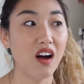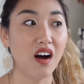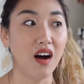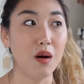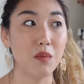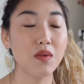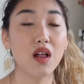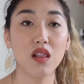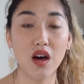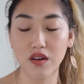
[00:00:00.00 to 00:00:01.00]
Um,
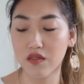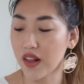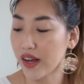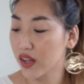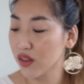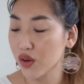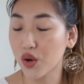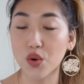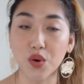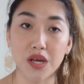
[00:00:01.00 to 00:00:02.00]
a lot of like the
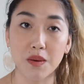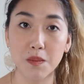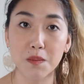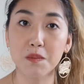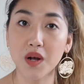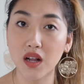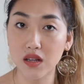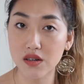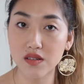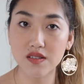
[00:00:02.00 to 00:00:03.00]
cream
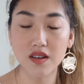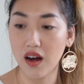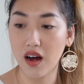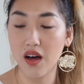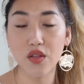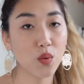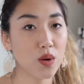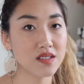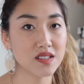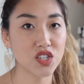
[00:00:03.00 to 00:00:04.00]
colors. Other
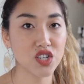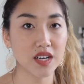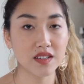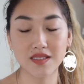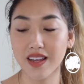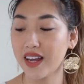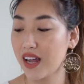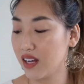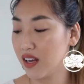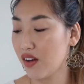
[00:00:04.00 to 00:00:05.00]
ones such as like
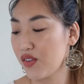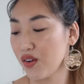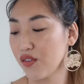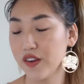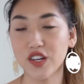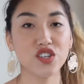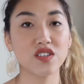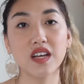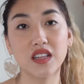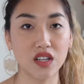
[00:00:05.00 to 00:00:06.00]
any other
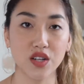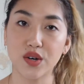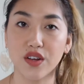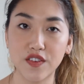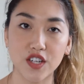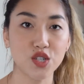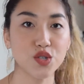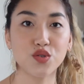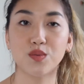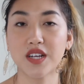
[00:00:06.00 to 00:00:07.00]
finishes like the glittery
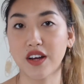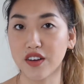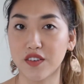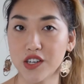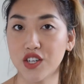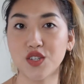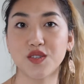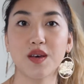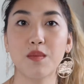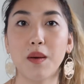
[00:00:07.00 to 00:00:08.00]
finishes or metallic finishes
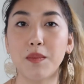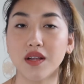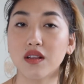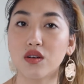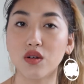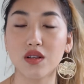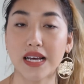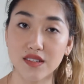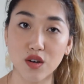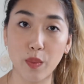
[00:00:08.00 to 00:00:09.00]
they might be a little
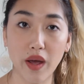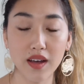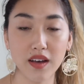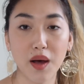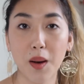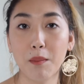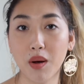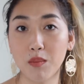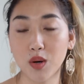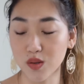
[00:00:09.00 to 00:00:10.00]
less opaque
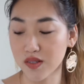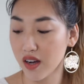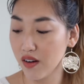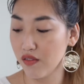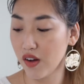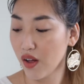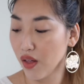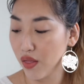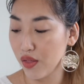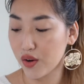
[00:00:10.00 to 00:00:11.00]
but most of
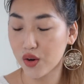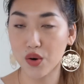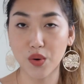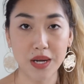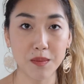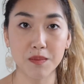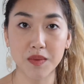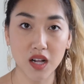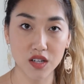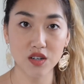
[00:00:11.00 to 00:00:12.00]
the cream
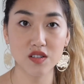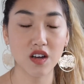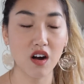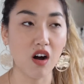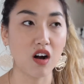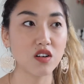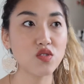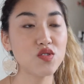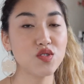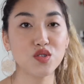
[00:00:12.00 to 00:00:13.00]
colors are
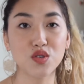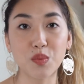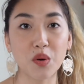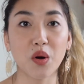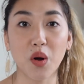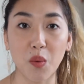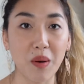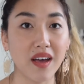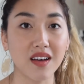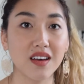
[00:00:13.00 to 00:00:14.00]
super
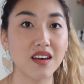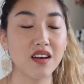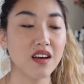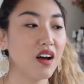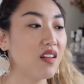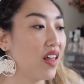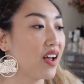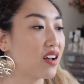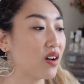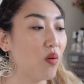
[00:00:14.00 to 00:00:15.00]
opaque
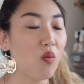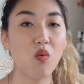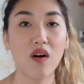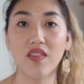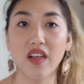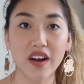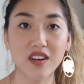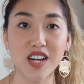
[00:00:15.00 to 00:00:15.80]
like one layer